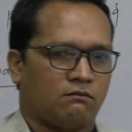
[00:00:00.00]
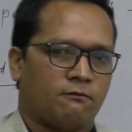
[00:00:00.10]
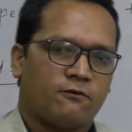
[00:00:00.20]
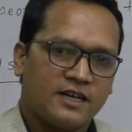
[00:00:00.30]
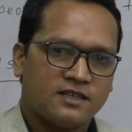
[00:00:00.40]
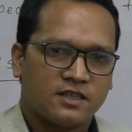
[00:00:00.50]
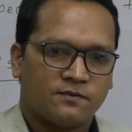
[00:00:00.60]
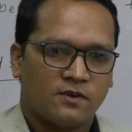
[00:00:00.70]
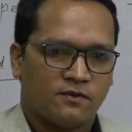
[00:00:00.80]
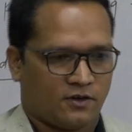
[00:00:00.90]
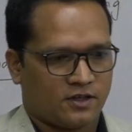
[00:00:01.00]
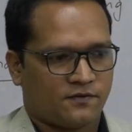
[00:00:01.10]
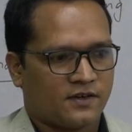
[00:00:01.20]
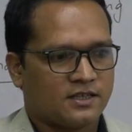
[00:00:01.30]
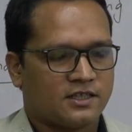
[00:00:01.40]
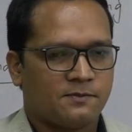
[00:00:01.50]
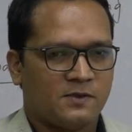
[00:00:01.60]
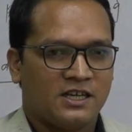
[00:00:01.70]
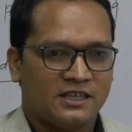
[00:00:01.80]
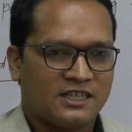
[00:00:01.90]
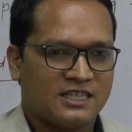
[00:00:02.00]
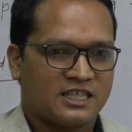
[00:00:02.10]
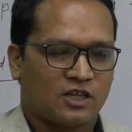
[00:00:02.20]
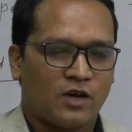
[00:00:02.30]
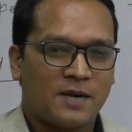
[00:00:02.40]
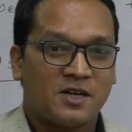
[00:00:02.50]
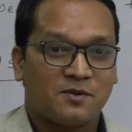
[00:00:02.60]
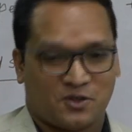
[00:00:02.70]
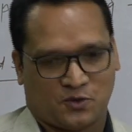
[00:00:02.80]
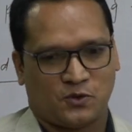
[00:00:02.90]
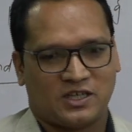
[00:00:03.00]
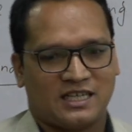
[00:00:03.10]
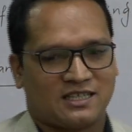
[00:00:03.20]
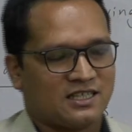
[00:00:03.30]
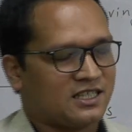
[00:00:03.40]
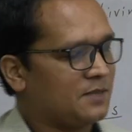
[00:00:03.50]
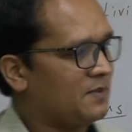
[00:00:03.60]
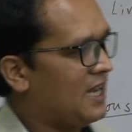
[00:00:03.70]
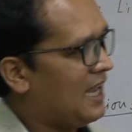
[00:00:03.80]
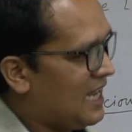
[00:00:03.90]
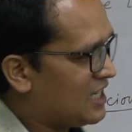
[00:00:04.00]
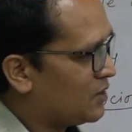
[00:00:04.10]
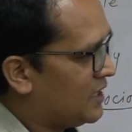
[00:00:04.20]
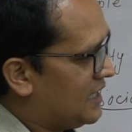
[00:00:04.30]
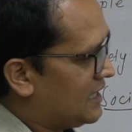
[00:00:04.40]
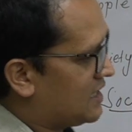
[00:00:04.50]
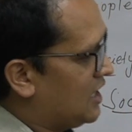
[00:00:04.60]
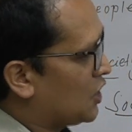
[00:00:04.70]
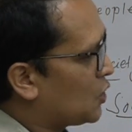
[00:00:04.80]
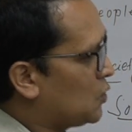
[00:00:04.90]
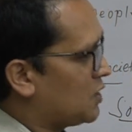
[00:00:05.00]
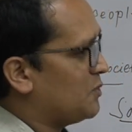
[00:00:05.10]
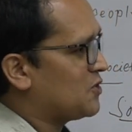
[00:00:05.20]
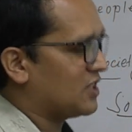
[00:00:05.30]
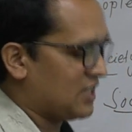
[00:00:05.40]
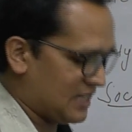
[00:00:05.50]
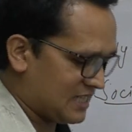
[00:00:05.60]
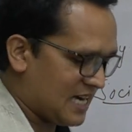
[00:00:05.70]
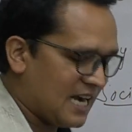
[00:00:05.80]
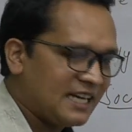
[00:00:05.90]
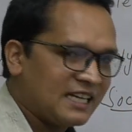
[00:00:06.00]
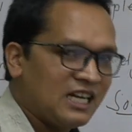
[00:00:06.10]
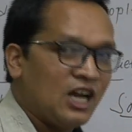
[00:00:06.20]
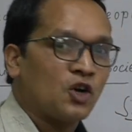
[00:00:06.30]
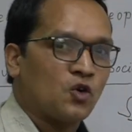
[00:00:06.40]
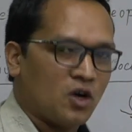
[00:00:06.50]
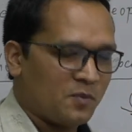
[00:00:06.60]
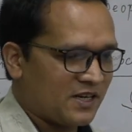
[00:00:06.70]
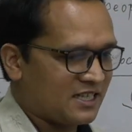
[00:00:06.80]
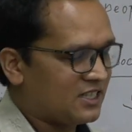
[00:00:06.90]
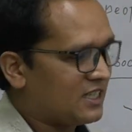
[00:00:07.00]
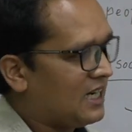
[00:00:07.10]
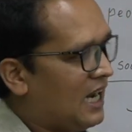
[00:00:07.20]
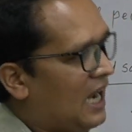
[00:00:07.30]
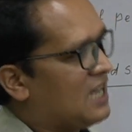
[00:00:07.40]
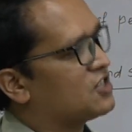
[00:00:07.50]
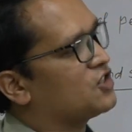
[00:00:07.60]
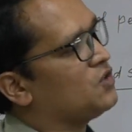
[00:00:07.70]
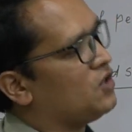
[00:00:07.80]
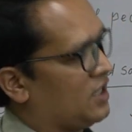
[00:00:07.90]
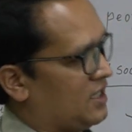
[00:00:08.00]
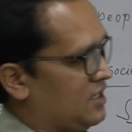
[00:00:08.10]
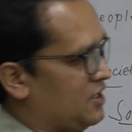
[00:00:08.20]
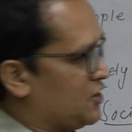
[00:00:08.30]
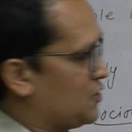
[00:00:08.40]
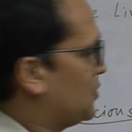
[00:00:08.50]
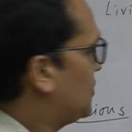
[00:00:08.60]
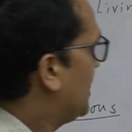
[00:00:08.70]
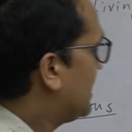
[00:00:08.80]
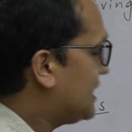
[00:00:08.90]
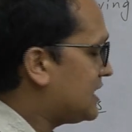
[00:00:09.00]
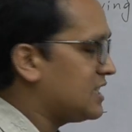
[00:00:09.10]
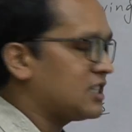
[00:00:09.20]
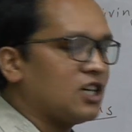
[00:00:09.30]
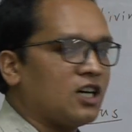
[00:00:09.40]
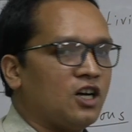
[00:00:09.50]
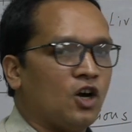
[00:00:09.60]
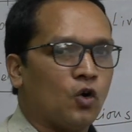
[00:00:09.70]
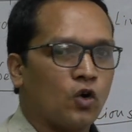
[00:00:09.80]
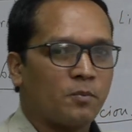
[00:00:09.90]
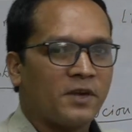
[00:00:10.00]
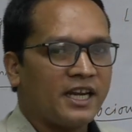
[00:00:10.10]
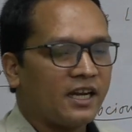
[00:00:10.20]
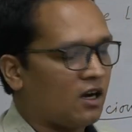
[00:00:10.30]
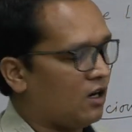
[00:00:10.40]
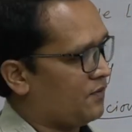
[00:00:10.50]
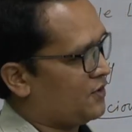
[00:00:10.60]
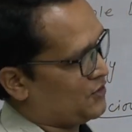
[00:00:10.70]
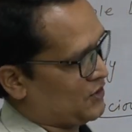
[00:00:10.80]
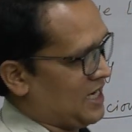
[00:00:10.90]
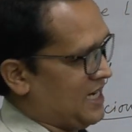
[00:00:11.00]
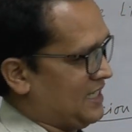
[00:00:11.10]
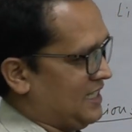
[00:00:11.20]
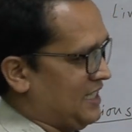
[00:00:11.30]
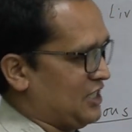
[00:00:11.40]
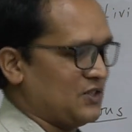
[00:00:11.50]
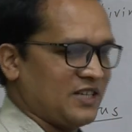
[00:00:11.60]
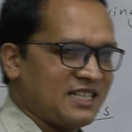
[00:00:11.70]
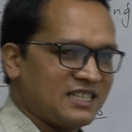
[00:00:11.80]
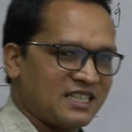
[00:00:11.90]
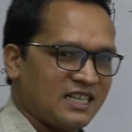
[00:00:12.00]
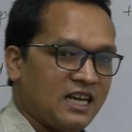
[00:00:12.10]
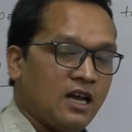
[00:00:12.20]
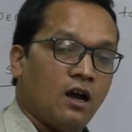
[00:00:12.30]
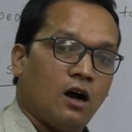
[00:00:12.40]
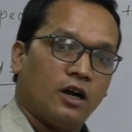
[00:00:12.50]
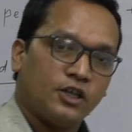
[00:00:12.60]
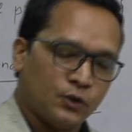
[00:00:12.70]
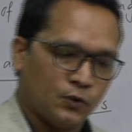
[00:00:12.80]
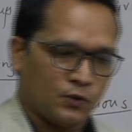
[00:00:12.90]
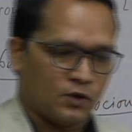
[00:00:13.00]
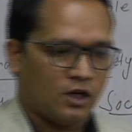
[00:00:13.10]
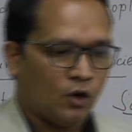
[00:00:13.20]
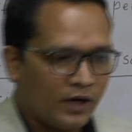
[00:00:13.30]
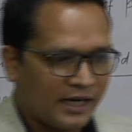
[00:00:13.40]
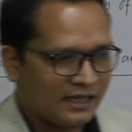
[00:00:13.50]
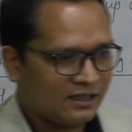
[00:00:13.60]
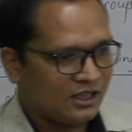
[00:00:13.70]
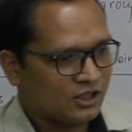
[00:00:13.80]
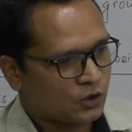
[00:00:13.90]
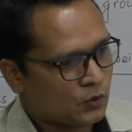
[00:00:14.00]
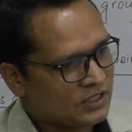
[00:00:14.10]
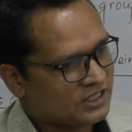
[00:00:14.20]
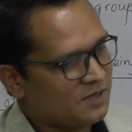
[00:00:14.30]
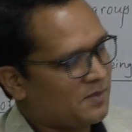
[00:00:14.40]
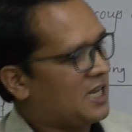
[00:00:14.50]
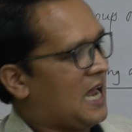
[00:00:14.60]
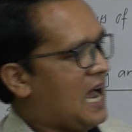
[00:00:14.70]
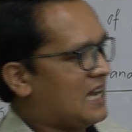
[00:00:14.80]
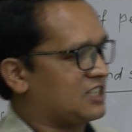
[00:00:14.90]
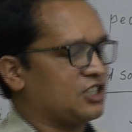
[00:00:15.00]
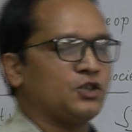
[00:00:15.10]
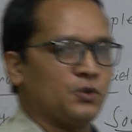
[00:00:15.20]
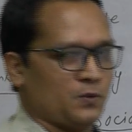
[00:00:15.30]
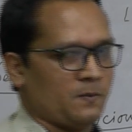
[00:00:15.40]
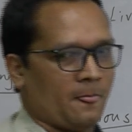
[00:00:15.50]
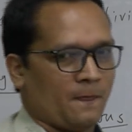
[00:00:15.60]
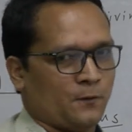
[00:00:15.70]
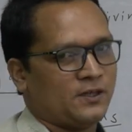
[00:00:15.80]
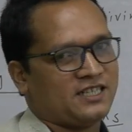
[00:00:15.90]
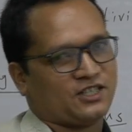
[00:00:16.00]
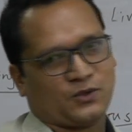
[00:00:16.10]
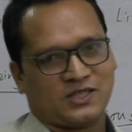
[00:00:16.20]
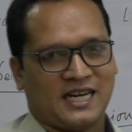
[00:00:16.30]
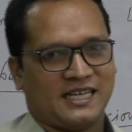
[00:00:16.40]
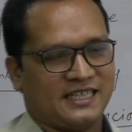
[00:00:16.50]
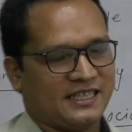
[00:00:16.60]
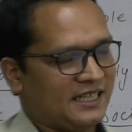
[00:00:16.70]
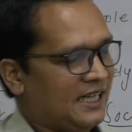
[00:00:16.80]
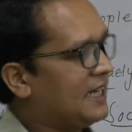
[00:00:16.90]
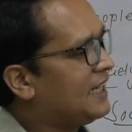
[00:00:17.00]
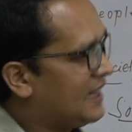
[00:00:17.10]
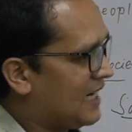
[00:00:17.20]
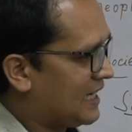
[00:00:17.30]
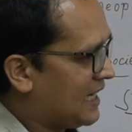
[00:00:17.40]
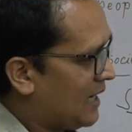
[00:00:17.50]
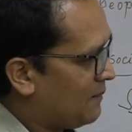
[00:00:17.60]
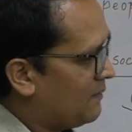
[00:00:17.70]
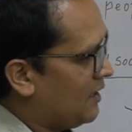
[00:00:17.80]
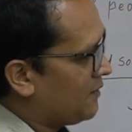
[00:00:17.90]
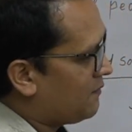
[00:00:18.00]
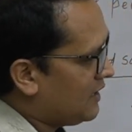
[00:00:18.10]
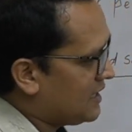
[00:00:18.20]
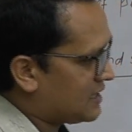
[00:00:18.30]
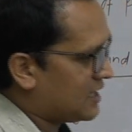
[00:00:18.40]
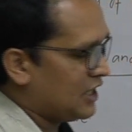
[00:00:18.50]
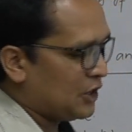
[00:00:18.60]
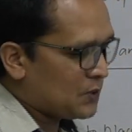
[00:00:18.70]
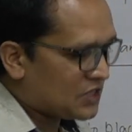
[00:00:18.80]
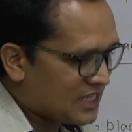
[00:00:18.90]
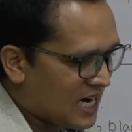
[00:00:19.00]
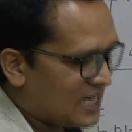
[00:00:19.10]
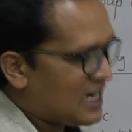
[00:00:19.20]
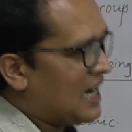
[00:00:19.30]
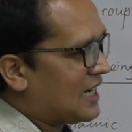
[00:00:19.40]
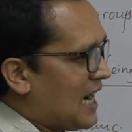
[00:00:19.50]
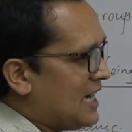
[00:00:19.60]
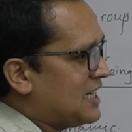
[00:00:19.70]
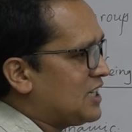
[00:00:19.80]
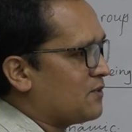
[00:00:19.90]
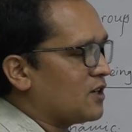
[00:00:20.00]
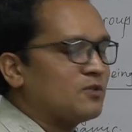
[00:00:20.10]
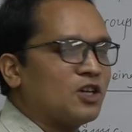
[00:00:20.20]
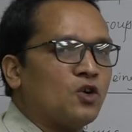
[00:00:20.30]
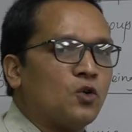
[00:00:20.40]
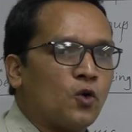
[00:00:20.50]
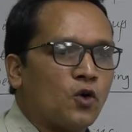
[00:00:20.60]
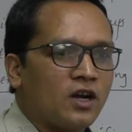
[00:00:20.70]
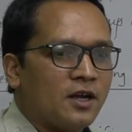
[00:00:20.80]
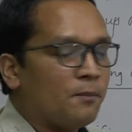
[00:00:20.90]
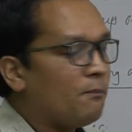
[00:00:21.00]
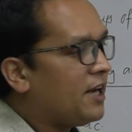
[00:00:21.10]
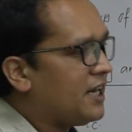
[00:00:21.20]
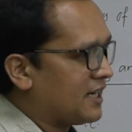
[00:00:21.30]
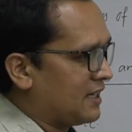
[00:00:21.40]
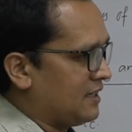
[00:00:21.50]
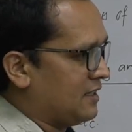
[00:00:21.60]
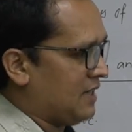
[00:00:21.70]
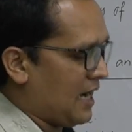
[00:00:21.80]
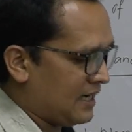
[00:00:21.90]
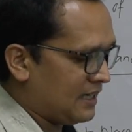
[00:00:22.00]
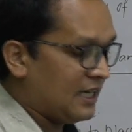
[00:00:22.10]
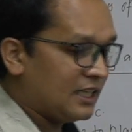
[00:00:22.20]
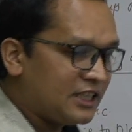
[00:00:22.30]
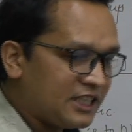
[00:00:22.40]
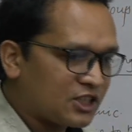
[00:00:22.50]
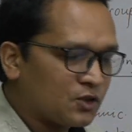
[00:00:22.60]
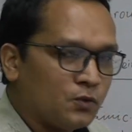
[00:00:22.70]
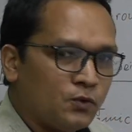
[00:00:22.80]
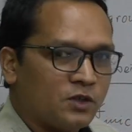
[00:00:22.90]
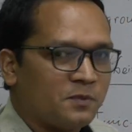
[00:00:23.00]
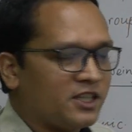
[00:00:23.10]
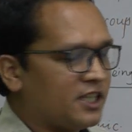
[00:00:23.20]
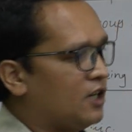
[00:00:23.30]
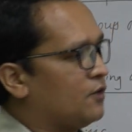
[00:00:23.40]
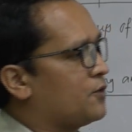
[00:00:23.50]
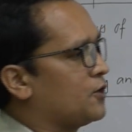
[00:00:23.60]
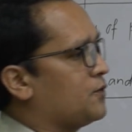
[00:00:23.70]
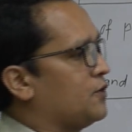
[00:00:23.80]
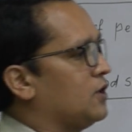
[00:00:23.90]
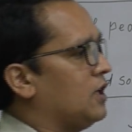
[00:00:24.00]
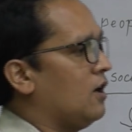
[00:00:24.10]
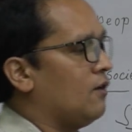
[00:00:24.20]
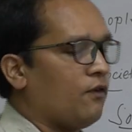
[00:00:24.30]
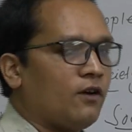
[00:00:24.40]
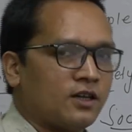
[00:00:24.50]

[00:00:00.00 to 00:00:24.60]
friendship. For the friendship there is requirement of the good relationship as well as good mutual understanding, cooperation and so on. So this is the word meaning of society. Students, you, when the question may ask you what is society, in that time please you start writing from the word meaning, and this would be fruitful for